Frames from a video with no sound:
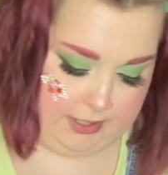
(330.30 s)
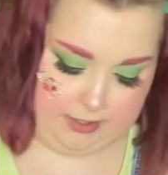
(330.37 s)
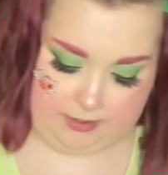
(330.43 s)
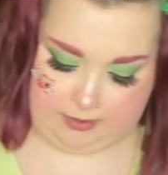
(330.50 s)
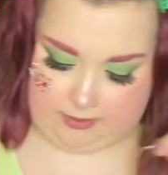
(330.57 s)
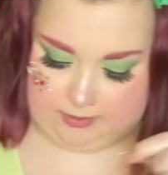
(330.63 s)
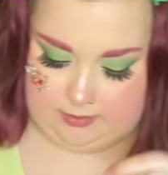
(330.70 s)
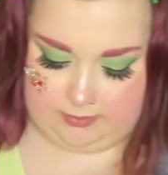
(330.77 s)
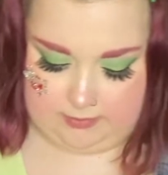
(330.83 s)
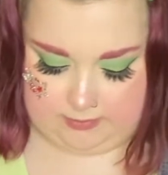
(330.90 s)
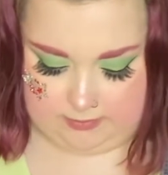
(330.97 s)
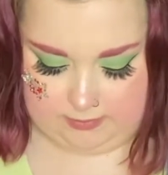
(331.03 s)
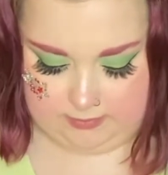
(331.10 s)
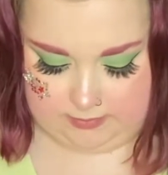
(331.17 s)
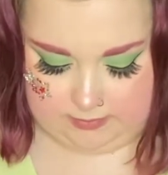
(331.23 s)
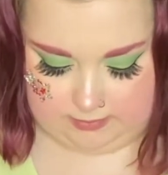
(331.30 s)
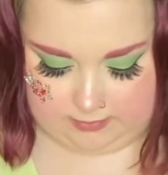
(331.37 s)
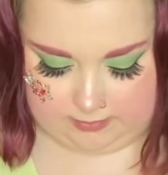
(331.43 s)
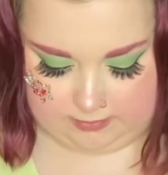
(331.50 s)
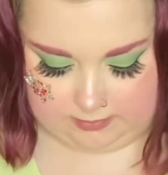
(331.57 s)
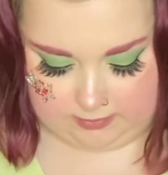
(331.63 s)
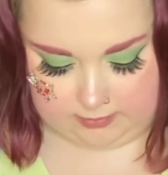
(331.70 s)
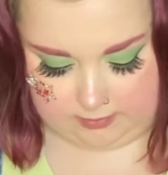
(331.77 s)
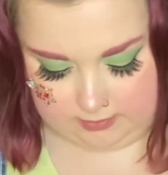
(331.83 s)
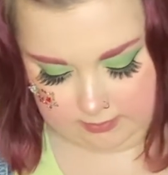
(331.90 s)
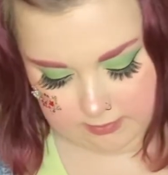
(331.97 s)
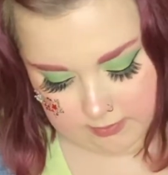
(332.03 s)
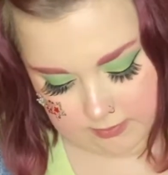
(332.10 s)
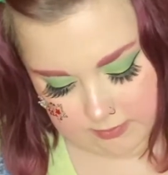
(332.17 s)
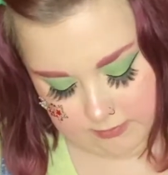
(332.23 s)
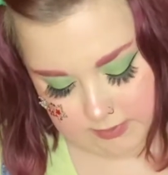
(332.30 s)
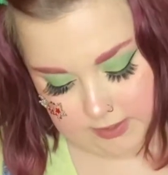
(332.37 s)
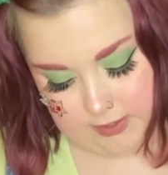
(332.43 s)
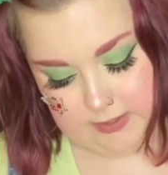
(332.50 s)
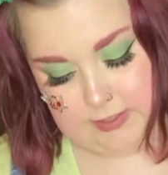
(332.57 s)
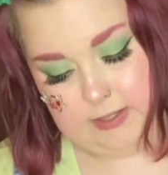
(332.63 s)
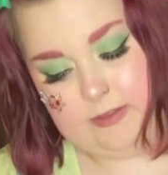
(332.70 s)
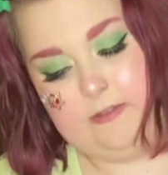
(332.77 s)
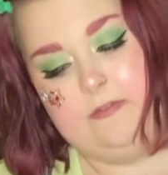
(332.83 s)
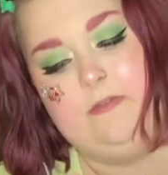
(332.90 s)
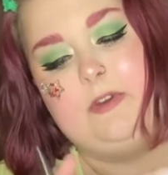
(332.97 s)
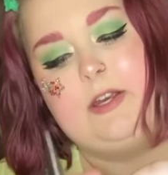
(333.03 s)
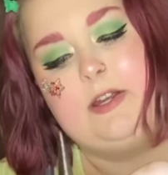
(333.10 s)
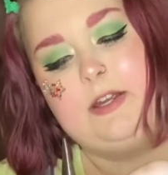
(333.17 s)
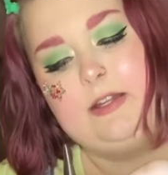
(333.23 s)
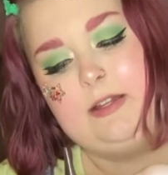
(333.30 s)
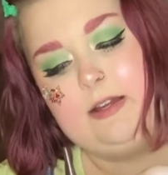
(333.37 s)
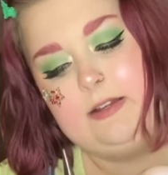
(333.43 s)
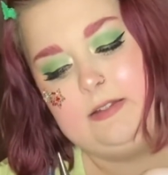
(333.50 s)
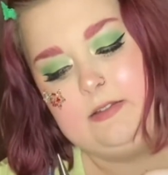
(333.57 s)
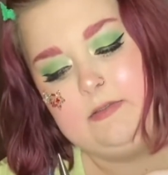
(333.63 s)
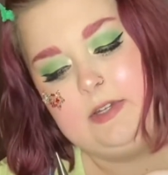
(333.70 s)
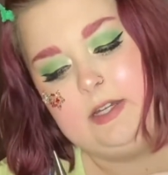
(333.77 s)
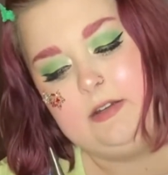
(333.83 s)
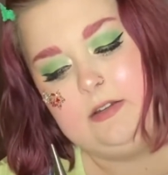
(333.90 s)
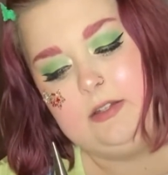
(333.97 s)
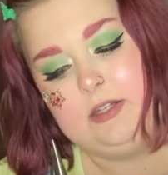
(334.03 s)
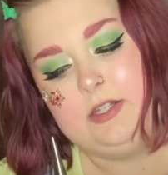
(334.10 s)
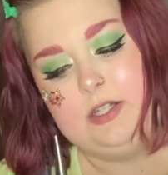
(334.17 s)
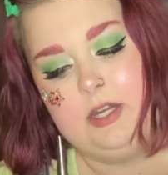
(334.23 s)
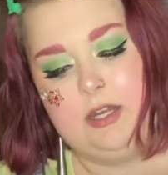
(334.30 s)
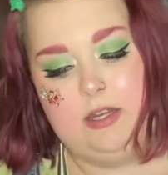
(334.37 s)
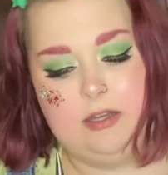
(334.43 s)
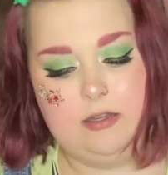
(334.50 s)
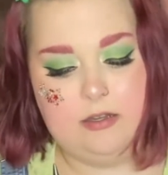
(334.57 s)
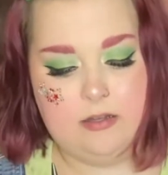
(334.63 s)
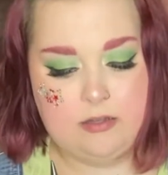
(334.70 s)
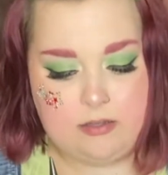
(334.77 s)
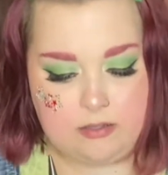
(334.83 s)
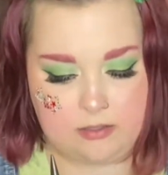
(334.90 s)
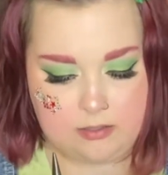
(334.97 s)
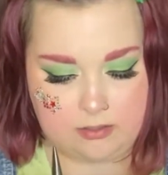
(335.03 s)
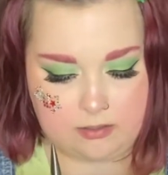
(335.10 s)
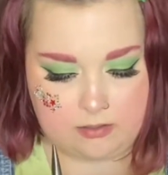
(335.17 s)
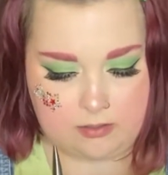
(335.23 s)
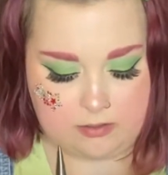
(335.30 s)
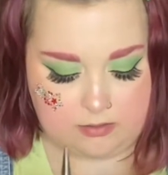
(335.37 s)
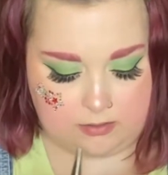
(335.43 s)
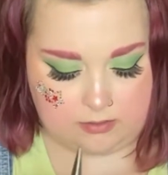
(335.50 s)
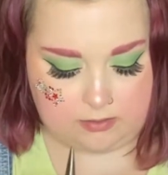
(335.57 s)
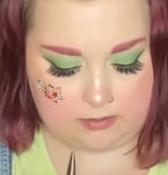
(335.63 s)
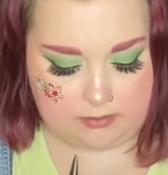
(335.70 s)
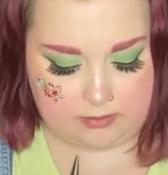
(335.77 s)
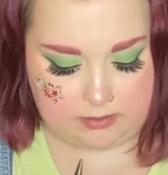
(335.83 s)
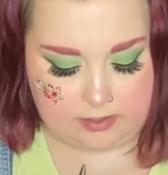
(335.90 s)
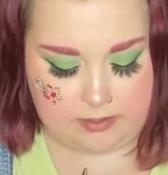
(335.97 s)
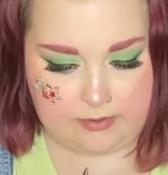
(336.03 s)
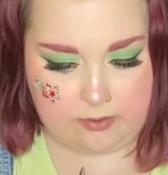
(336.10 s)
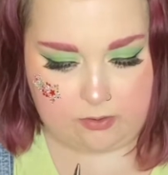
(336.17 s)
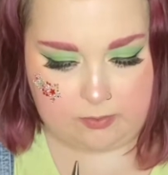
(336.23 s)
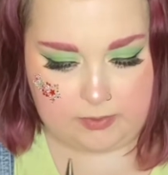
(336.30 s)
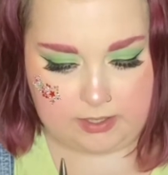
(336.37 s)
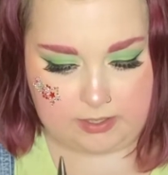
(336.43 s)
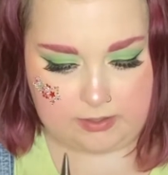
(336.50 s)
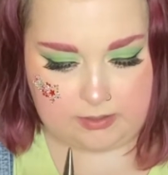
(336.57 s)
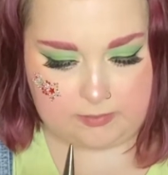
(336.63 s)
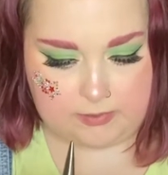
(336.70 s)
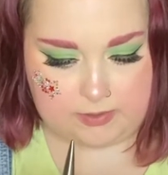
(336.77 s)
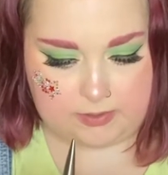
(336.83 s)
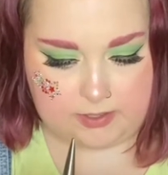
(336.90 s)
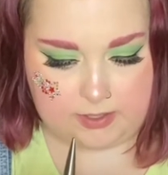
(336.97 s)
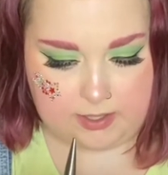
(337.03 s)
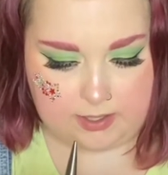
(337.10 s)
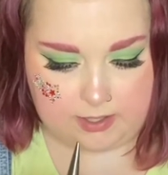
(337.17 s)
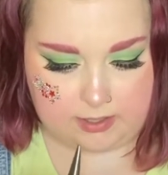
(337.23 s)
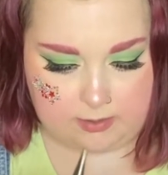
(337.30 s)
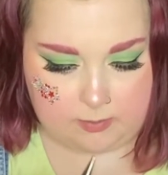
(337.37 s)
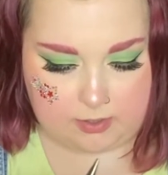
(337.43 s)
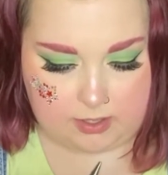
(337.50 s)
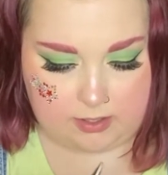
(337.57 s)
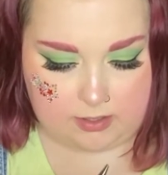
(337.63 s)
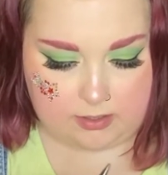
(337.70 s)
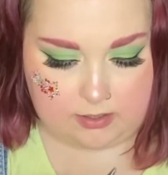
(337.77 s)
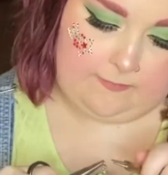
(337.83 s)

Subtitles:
hooks. We're gonna take the very last ring on the chain and open it up just a tiny bit,